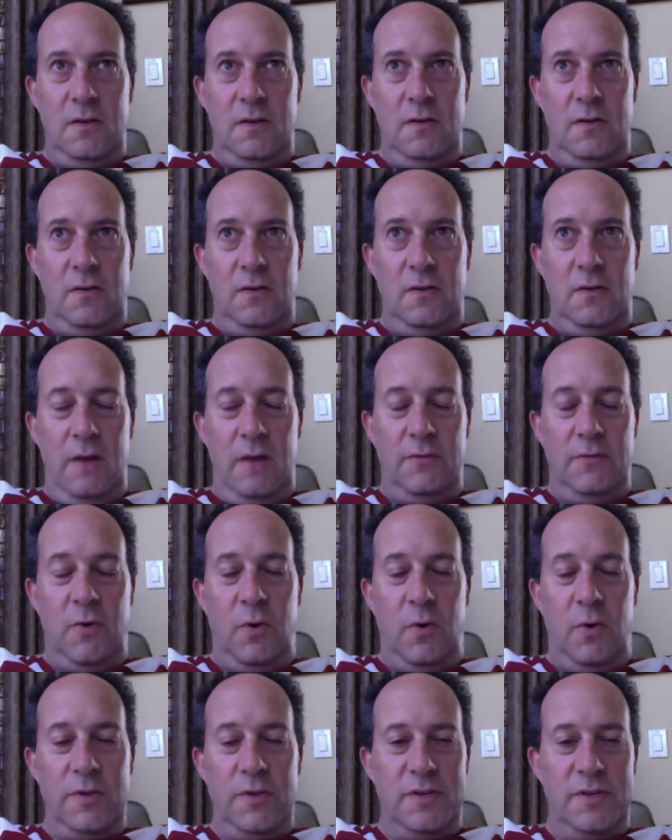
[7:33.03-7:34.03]
Yeah, of
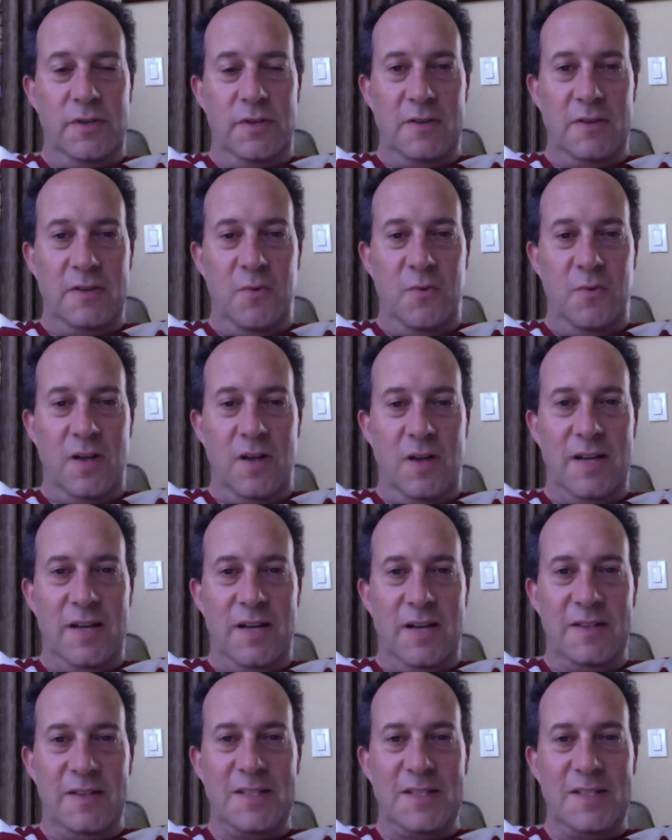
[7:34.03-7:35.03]
course you're allowed to walk down
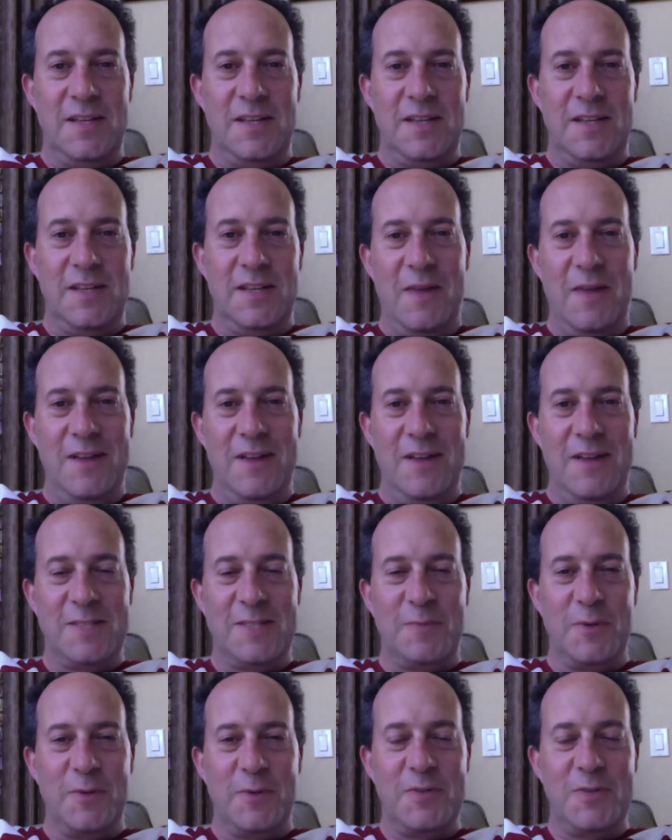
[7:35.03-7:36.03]
this. You're
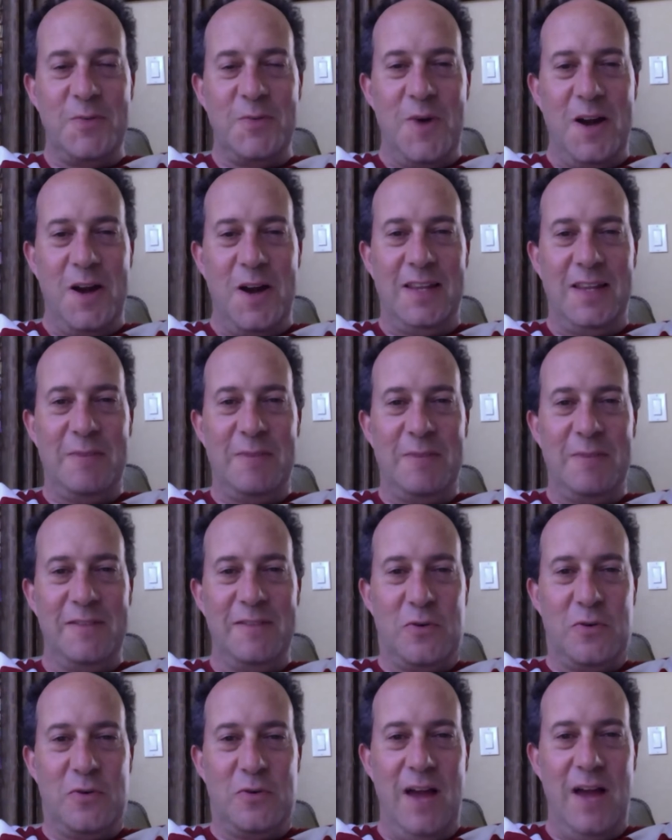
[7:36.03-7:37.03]
not supposed to walk in the middle of
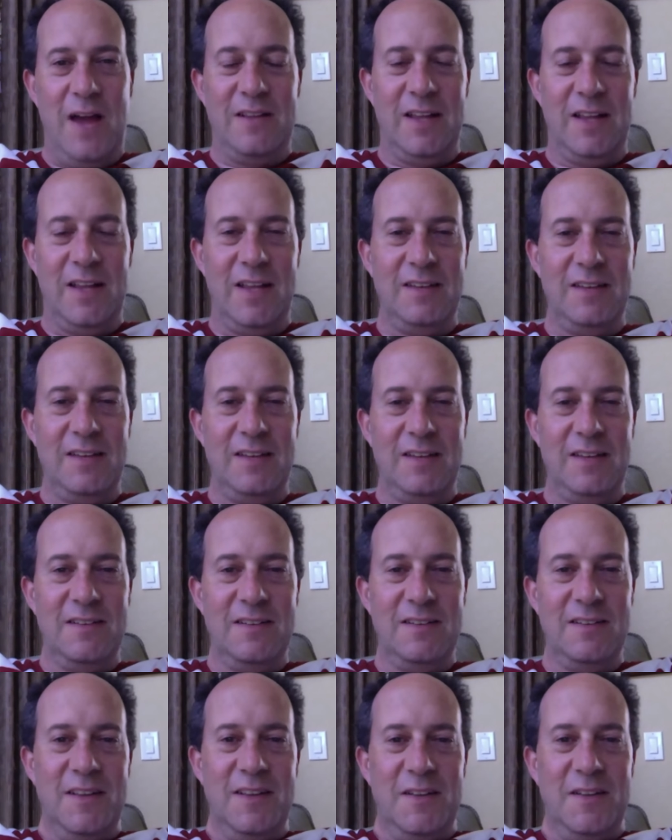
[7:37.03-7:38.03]
the driving lane,
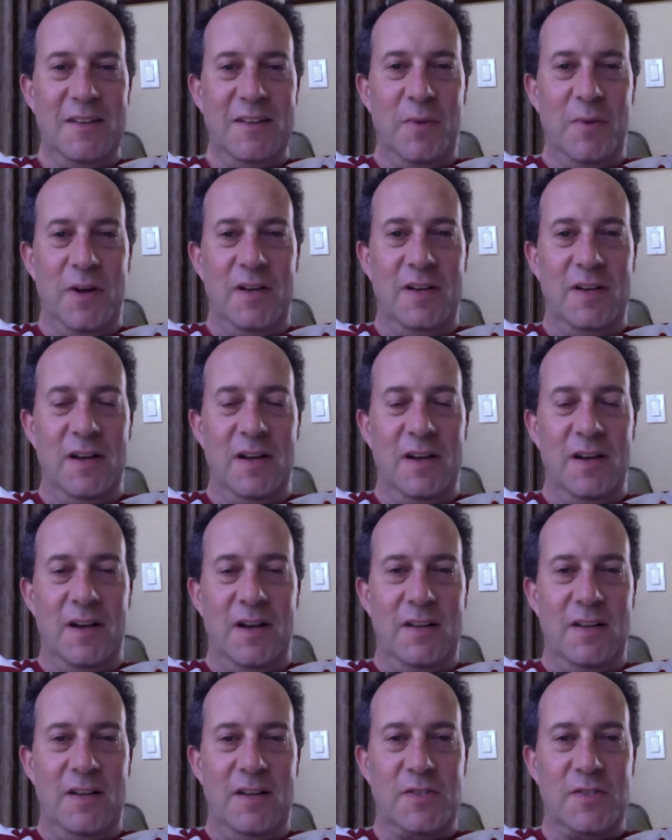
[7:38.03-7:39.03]
but
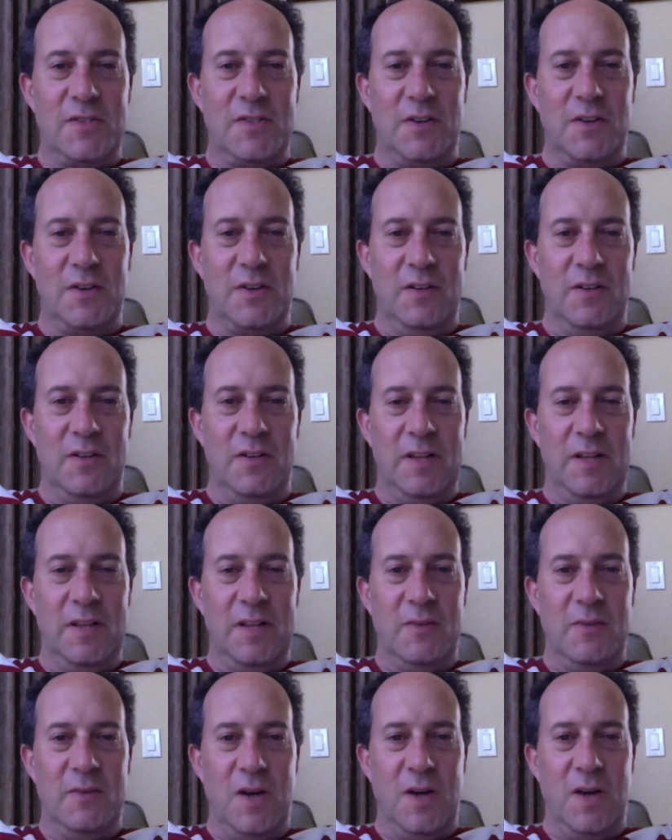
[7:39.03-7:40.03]
certainly you'd be
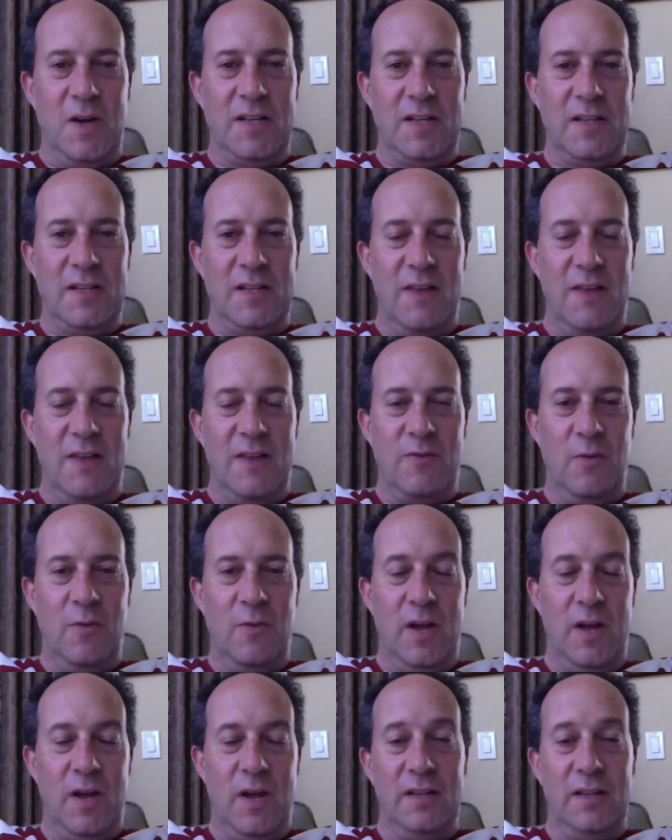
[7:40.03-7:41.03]
allowed to walk down the side of a
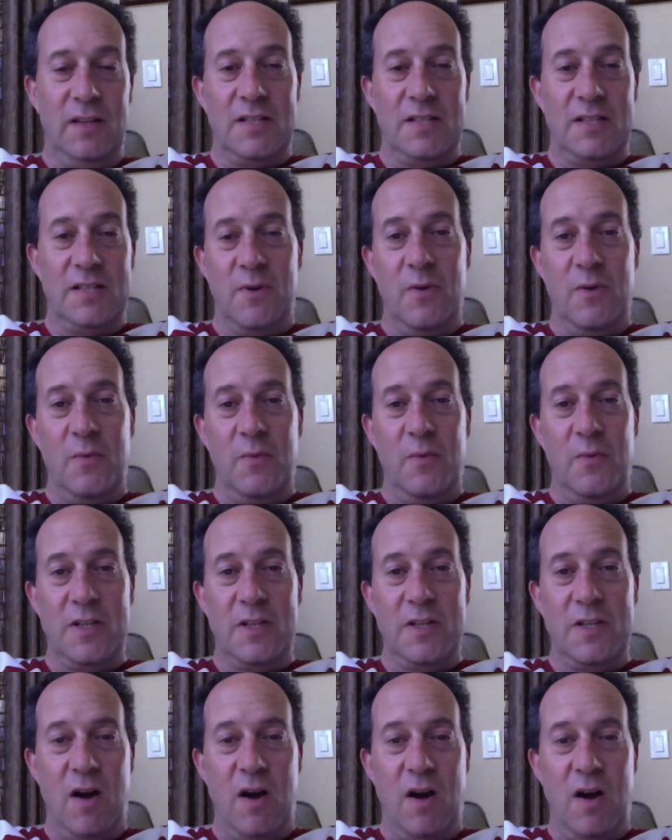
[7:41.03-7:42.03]
roadway unless the roadway is
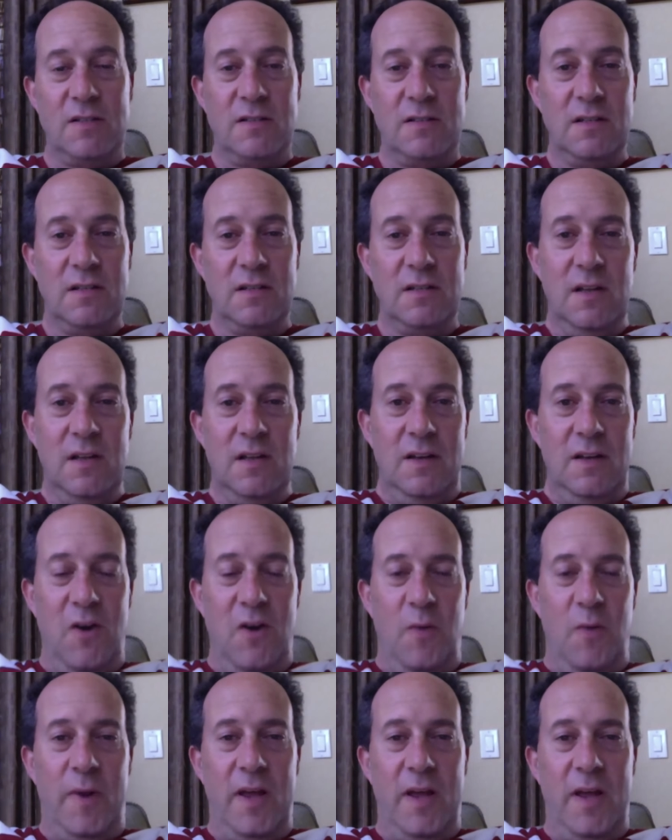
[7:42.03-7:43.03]
marked
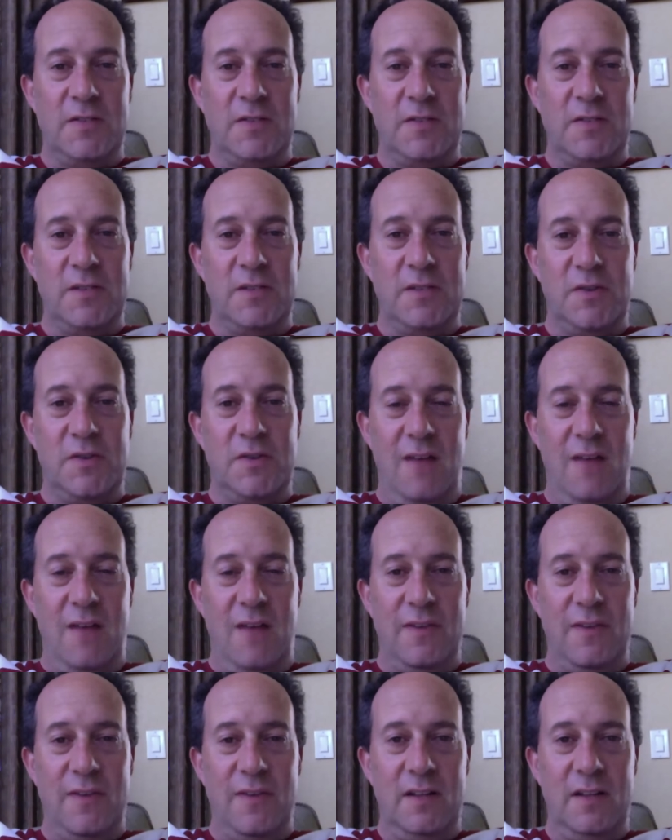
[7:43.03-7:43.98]
no pedestrian traffic.